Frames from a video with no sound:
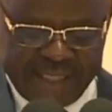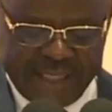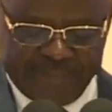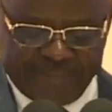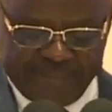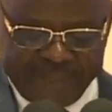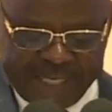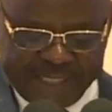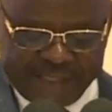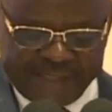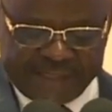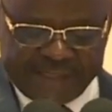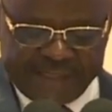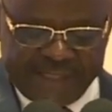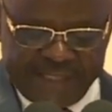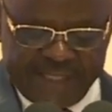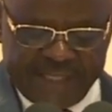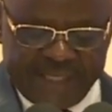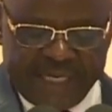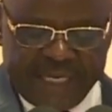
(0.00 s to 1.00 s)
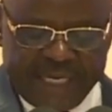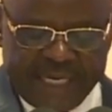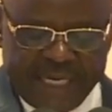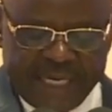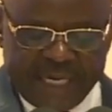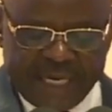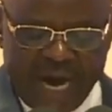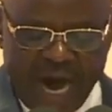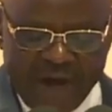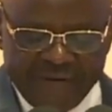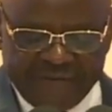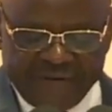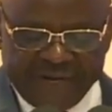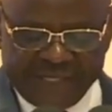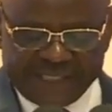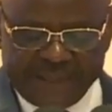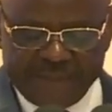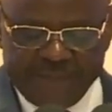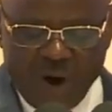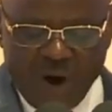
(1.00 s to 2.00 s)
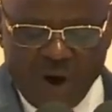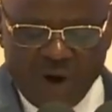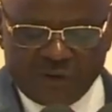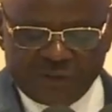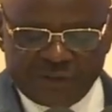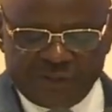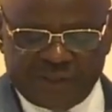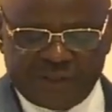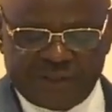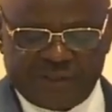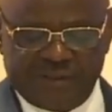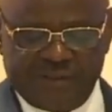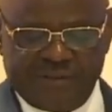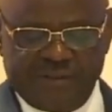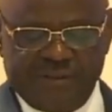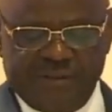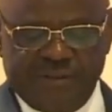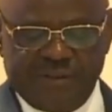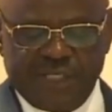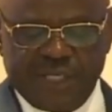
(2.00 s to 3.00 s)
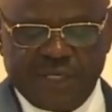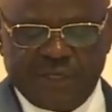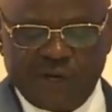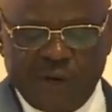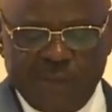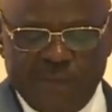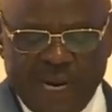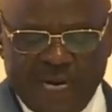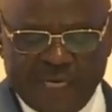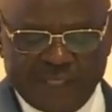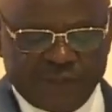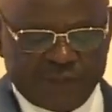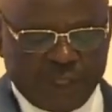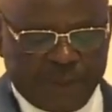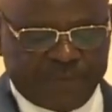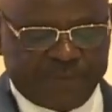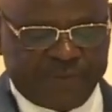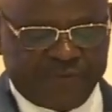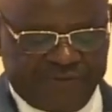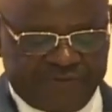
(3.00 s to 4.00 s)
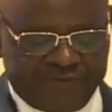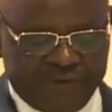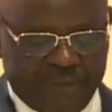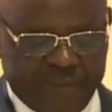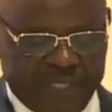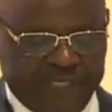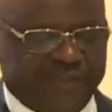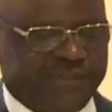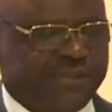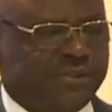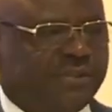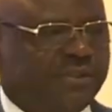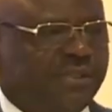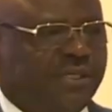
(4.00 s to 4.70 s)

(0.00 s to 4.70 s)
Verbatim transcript: in place countries amongst the global top reformers.